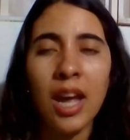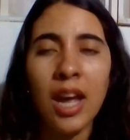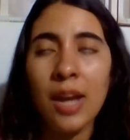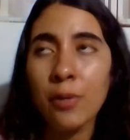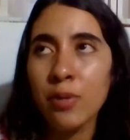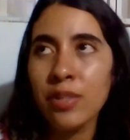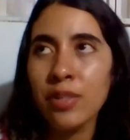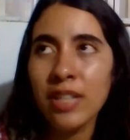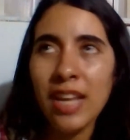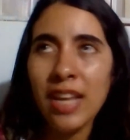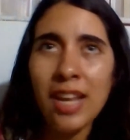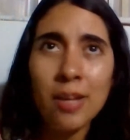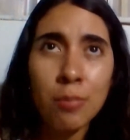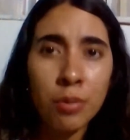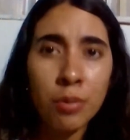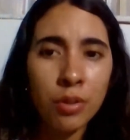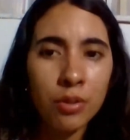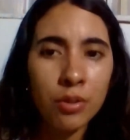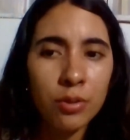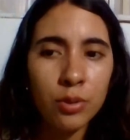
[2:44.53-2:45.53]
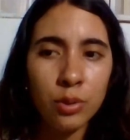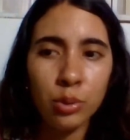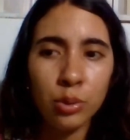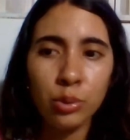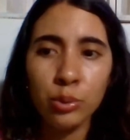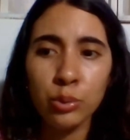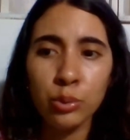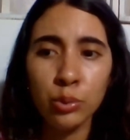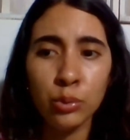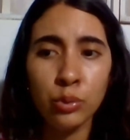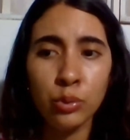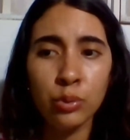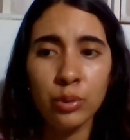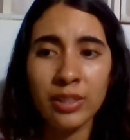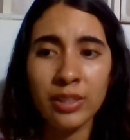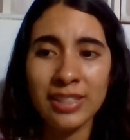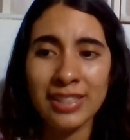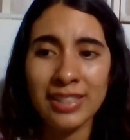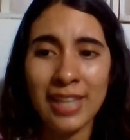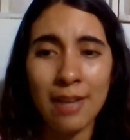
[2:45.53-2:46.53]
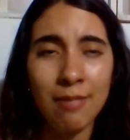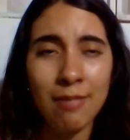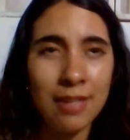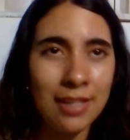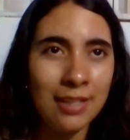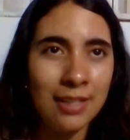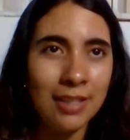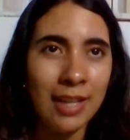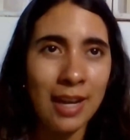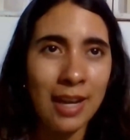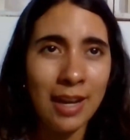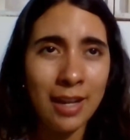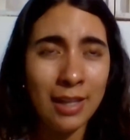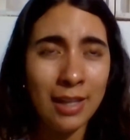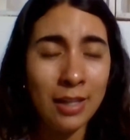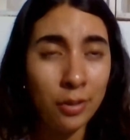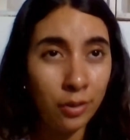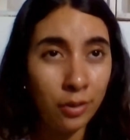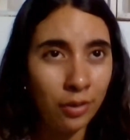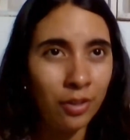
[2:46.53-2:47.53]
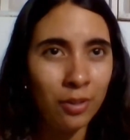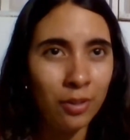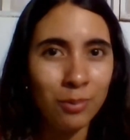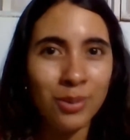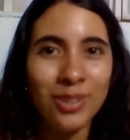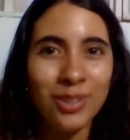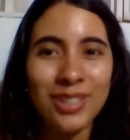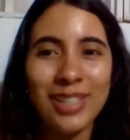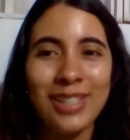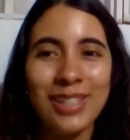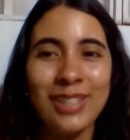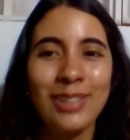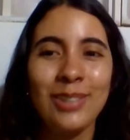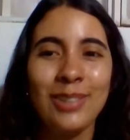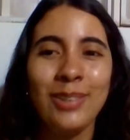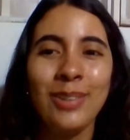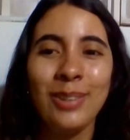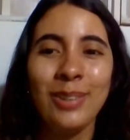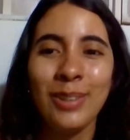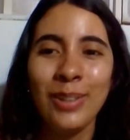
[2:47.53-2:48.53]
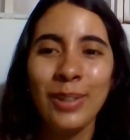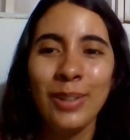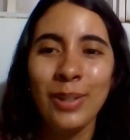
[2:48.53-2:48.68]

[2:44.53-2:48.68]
I was able to establish a little conversation